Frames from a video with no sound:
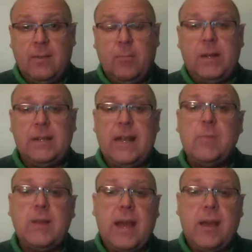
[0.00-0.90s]
But
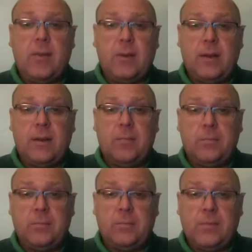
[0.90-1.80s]
deep down,
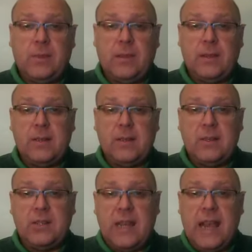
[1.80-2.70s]

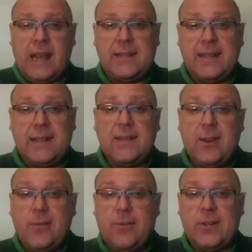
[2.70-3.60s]
she has a
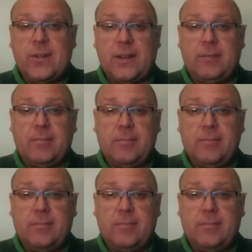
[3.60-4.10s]
desire for a son.